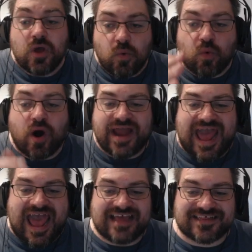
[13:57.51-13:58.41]
1
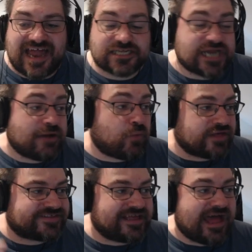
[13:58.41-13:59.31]
air slash while
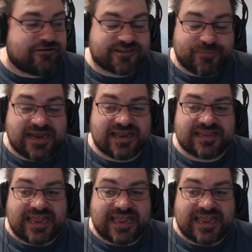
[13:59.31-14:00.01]
still outspeeding